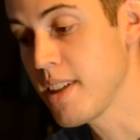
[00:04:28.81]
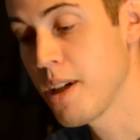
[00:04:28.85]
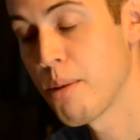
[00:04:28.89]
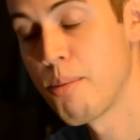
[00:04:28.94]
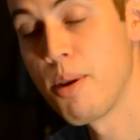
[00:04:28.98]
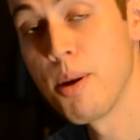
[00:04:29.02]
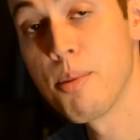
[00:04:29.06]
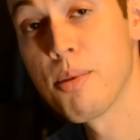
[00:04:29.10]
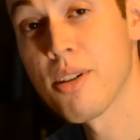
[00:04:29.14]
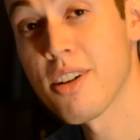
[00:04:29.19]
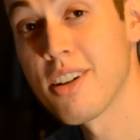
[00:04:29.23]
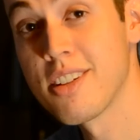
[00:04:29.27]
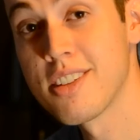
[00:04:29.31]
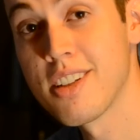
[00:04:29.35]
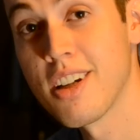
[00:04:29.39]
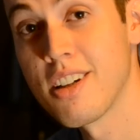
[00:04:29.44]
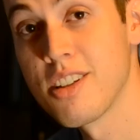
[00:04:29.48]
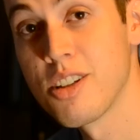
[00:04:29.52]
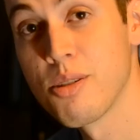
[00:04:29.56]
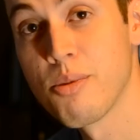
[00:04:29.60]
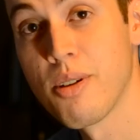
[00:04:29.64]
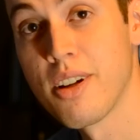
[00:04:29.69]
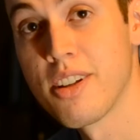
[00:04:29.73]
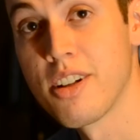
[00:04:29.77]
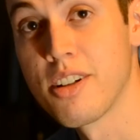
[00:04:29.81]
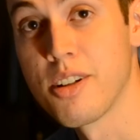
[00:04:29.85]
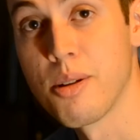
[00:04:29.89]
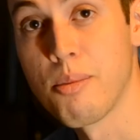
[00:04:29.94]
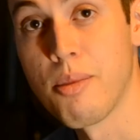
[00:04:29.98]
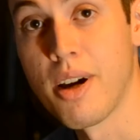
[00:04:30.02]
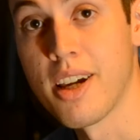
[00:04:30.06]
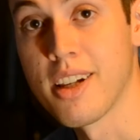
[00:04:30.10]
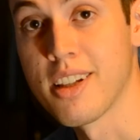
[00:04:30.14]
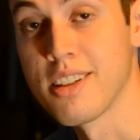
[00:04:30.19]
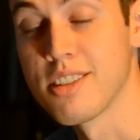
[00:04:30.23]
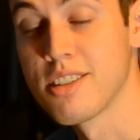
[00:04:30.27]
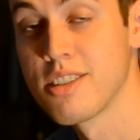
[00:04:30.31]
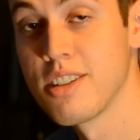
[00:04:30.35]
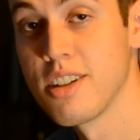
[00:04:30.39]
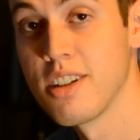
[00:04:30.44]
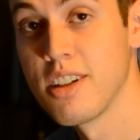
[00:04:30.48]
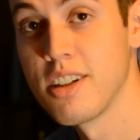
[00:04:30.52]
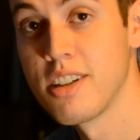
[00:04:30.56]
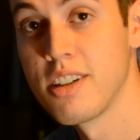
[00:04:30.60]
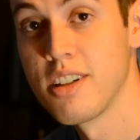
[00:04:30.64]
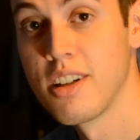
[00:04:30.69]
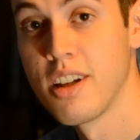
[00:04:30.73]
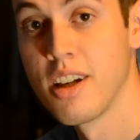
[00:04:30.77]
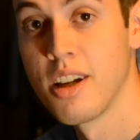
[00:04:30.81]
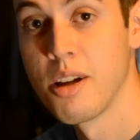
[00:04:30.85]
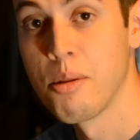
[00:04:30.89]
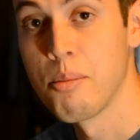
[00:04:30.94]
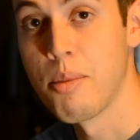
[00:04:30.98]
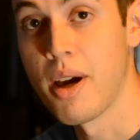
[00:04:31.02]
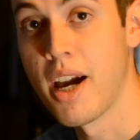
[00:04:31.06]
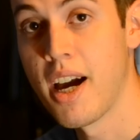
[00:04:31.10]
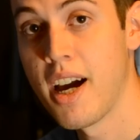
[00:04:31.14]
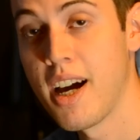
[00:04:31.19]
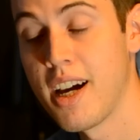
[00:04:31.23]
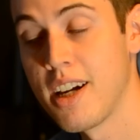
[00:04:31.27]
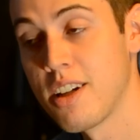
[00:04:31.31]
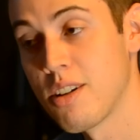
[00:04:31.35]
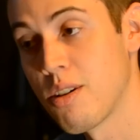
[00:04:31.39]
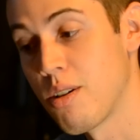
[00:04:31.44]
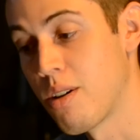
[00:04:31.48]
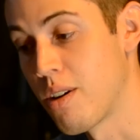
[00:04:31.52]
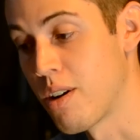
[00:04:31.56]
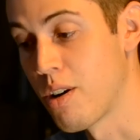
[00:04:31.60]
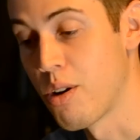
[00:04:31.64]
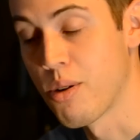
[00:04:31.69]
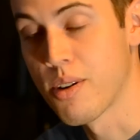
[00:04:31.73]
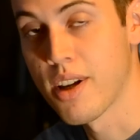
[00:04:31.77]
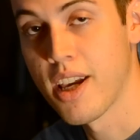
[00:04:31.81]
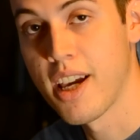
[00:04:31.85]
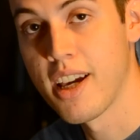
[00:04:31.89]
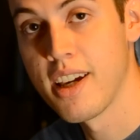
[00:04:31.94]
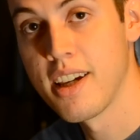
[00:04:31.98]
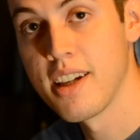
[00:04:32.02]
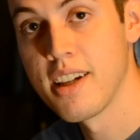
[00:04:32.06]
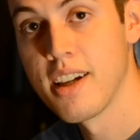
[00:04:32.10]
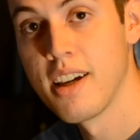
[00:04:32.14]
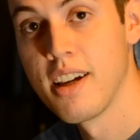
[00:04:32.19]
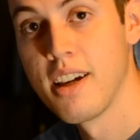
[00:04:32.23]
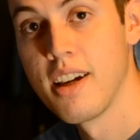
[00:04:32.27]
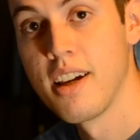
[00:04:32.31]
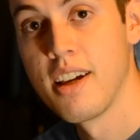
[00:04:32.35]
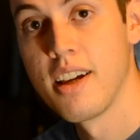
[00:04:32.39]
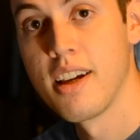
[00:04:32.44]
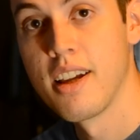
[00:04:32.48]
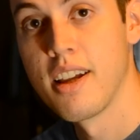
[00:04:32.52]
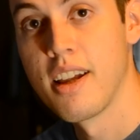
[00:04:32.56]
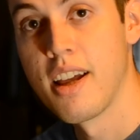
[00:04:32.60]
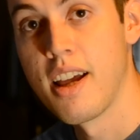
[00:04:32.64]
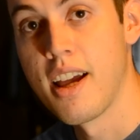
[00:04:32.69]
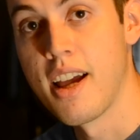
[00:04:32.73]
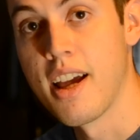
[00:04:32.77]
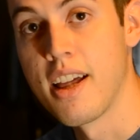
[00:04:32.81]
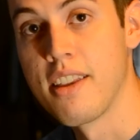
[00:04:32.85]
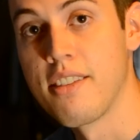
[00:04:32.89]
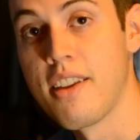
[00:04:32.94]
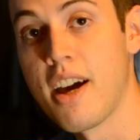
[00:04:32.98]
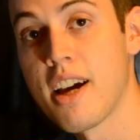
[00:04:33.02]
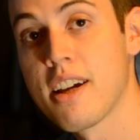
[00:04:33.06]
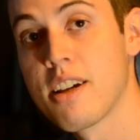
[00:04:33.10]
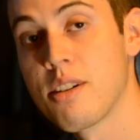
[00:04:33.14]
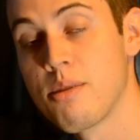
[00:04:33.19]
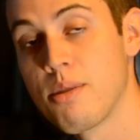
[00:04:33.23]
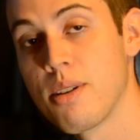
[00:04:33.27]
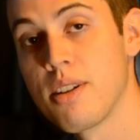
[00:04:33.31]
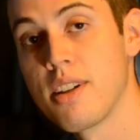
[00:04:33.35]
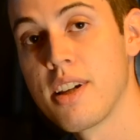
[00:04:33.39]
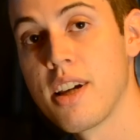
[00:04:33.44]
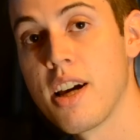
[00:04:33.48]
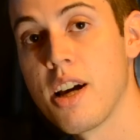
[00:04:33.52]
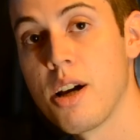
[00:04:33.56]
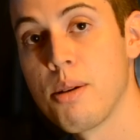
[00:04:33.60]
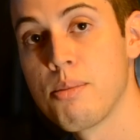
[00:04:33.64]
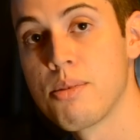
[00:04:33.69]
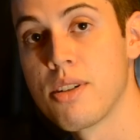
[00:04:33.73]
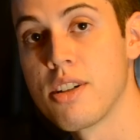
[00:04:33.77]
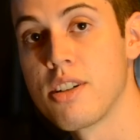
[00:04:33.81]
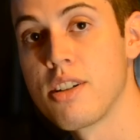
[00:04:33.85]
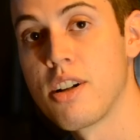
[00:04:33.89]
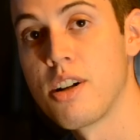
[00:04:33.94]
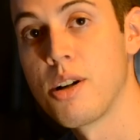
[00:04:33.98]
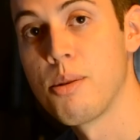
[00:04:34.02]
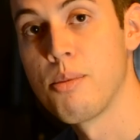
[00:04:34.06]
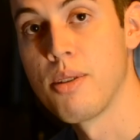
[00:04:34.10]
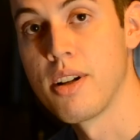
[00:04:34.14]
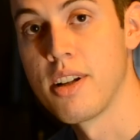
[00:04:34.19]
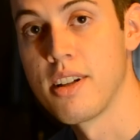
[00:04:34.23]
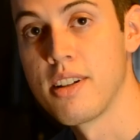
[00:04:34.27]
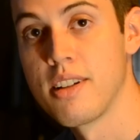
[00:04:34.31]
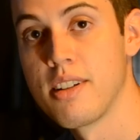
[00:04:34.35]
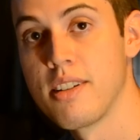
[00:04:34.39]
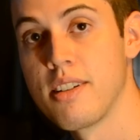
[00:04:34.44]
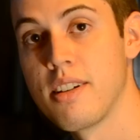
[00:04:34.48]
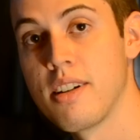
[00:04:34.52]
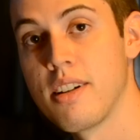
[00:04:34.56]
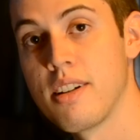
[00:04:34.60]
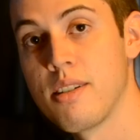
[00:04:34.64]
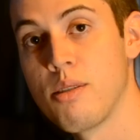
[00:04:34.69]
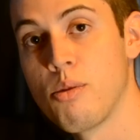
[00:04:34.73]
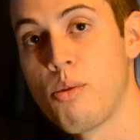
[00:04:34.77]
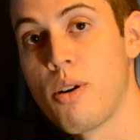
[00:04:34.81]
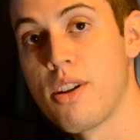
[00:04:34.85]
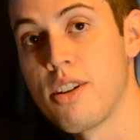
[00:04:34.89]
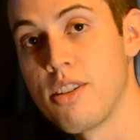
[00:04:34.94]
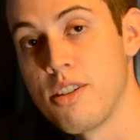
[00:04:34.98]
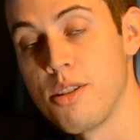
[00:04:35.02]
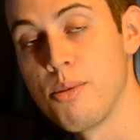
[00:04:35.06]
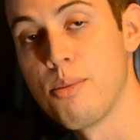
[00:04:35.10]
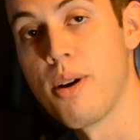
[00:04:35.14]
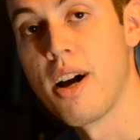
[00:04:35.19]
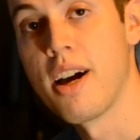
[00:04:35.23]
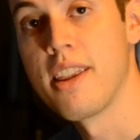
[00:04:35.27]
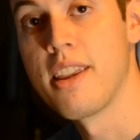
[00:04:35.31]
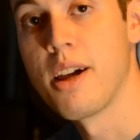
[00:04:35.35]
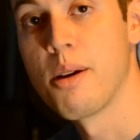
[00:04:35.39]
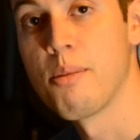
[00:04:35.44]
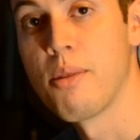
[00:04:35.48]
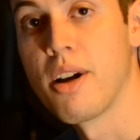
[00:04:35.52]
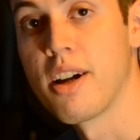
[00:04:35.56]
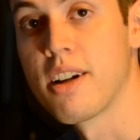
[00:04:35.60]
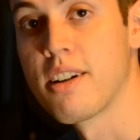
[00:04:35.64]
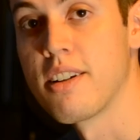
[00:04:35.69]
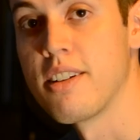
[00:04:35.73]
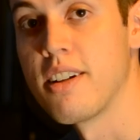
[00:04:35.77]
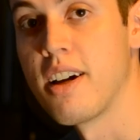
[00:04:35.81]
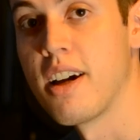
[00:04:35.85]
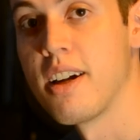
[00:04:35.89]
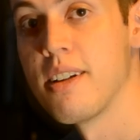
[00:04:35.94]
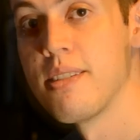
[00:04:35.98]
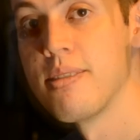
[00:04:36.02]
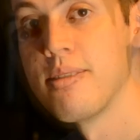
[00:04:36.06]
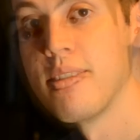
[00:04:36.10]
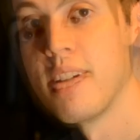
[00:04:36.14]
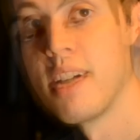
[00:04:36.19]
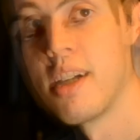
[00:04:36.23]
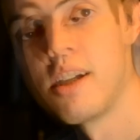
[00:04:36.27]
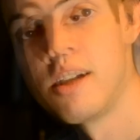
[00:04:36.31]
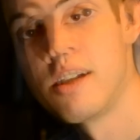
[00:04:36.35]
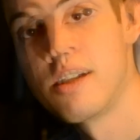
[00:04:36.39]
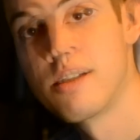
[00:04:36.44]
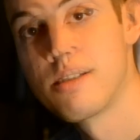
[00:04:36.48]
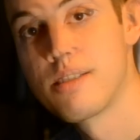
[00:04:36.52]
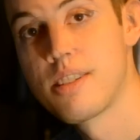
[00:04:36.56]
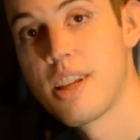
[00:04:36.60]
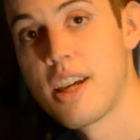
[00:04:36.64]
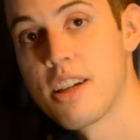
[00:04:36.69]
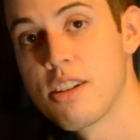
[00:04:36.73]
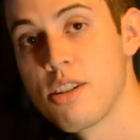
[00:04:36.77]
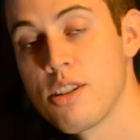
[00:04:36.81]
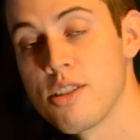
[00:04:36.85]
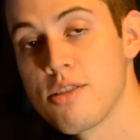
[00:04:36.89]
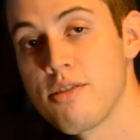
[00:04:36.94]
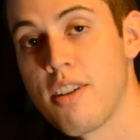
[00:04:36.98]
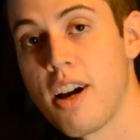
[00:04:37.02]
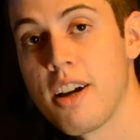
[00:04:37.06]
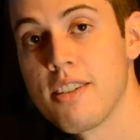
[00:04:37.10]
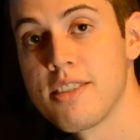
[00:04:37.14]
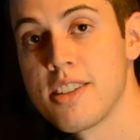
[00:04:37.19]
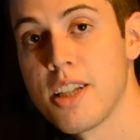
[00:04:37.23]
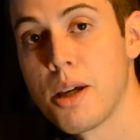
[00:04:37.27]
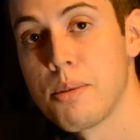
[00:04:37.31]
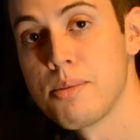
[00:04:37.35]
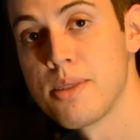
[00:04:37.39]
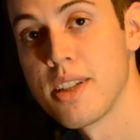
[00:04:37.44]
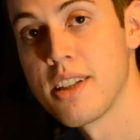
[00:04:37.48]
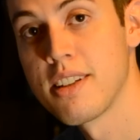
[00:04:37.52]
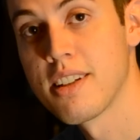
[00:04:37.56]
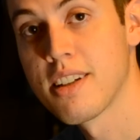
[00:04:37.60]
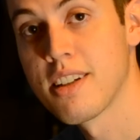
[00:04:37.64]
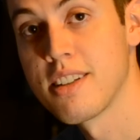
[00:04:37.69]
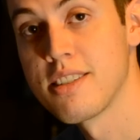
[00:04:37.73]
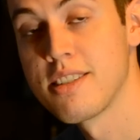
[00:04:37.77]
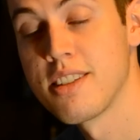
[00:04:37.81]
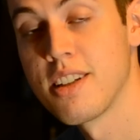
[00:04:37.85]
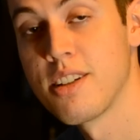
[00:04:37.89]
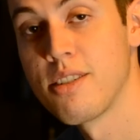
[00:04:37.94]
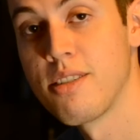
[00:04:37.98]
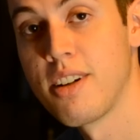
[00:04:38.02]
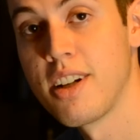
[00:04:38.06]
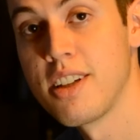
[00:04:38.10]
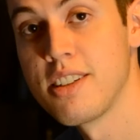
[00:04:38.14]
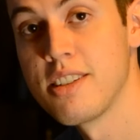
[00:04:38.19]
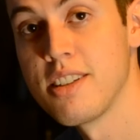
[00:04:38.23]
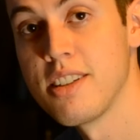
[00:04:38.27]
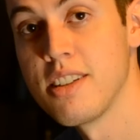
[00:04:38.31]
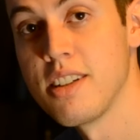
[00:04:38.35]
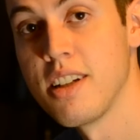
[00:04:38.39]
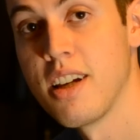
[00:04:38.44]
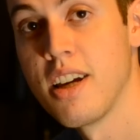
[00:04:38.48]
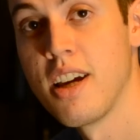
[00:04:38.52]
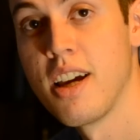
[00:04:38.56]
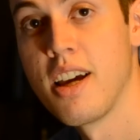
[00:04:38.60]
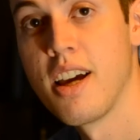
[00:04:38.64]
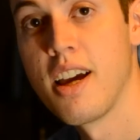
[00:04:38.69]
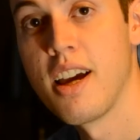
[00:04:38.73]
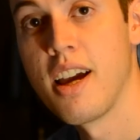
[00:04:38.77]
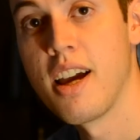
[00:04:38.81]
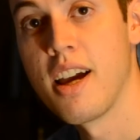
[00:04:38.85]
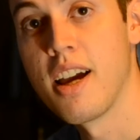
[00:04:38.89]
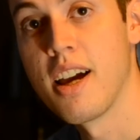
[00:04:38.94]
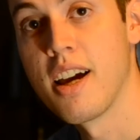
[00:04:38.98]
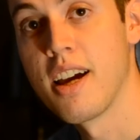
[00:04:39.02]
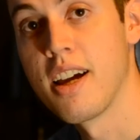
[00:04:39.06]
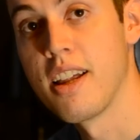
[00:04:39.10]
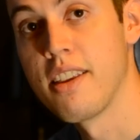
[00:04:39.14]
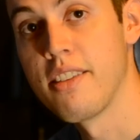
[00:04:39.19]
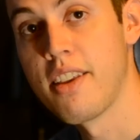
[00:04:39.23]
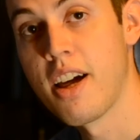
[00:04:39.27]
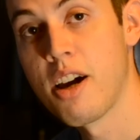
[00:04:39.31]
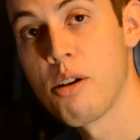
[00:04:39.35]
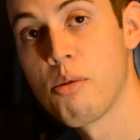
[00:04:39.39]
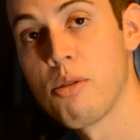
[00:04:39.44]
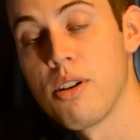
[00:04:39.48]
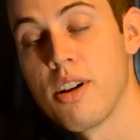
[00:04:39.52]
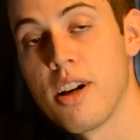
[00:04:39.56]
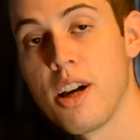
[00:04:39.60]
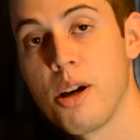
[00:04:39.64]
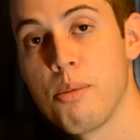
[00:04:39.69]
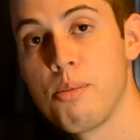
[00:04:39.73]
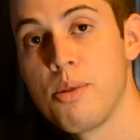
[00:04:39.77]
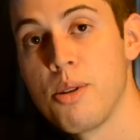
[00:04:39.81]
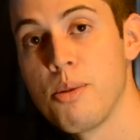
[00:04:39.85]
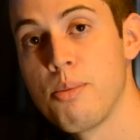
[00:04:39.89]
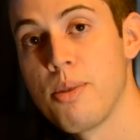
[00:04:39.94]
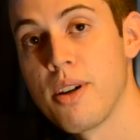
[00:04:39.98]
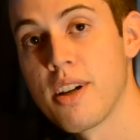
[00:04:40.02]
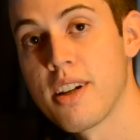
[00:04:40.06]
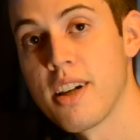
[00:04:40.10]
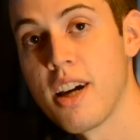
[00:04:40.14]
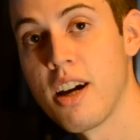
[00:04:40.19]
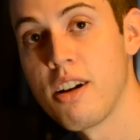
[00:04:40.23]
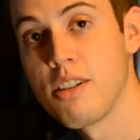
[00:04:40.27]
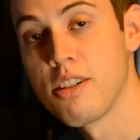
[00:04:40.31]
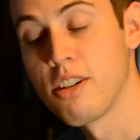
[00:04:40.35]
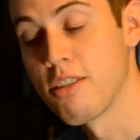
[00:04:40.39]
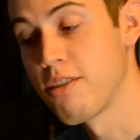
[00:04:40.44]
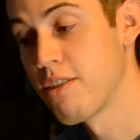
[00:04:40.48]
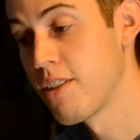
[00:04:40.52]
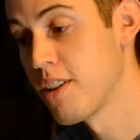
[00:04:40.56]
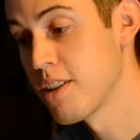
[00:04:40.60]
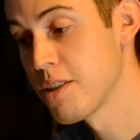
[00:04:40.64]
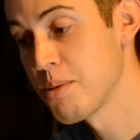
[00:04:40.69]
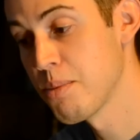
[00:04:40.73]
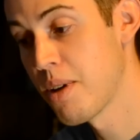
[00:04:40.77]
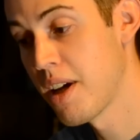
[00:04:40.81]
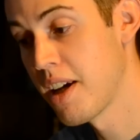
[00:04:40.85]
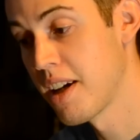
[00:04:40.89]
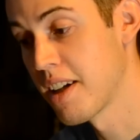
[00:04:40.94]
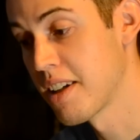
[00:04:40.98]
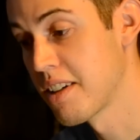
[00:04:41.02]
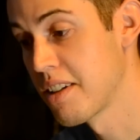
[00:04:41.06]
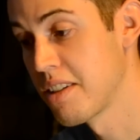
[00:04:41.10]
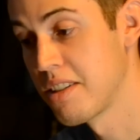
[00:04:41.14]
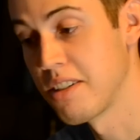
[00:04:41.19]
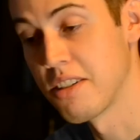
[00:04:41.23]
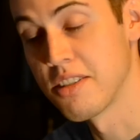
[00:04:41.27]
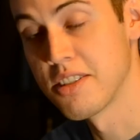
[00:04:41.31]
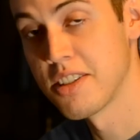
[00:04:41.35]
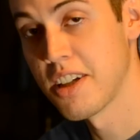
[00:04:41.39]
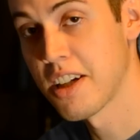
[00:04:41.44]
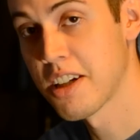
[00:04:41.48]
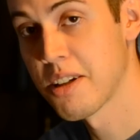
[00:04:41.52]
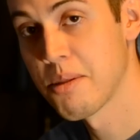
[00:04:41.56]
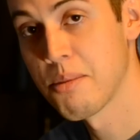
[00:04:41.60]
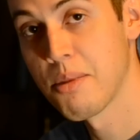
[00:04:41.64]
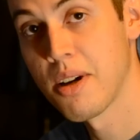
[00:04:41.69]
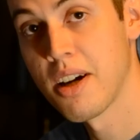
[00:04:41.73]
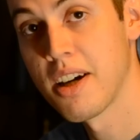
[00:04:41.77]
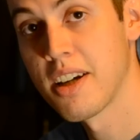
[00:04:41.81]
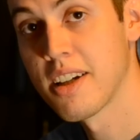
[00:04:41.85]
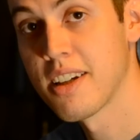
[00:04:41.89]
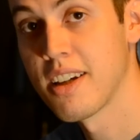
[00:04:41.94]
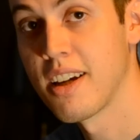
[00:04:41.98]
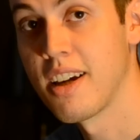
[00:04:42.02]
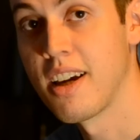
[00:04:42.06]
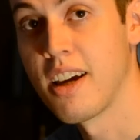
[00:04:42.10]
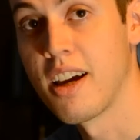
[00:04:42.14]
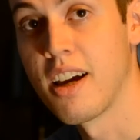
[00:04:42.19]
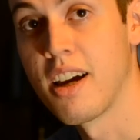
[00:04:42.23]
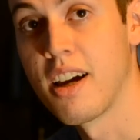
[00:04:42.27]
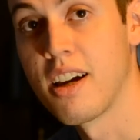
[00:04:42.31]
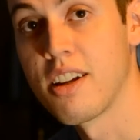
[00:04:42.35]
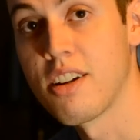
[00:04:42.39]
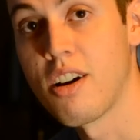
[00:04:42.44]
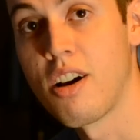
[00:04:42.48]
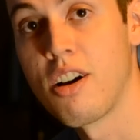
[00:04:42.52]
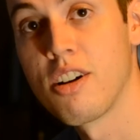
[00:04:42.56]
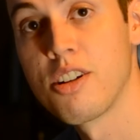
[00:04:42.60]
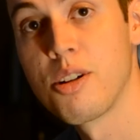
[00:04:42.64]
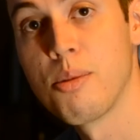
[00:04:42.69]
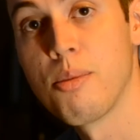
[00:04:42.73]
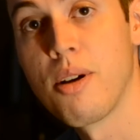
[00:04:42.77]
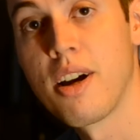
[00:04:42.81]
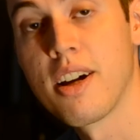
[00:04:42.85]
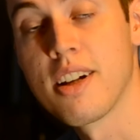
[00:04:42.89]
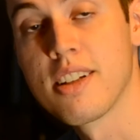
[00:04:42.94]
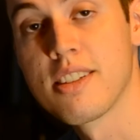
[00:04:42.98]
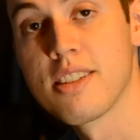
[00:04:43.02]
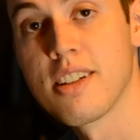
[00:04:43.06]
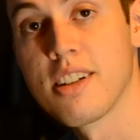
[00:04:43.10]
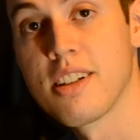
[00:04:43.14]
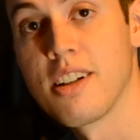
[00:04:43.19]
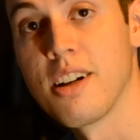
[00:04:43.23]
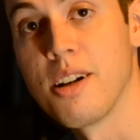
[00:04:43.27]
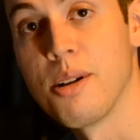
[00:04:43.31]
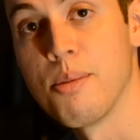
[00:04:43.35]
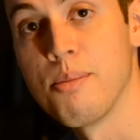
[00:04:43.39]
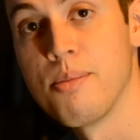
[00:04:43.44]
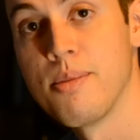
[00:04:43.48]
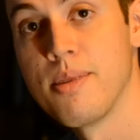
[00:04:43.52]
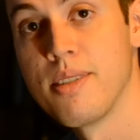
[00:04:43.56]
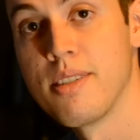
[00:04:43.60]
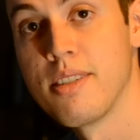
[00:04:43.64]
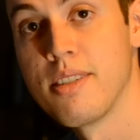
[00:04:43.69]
People are going to tell you whether the mic is good, bad, or okay, and that could really help determine whether you buy that mic or not. Take those 5 steps into consideration, and that will help you pick out your first mic, your second mic, and all your mics to come.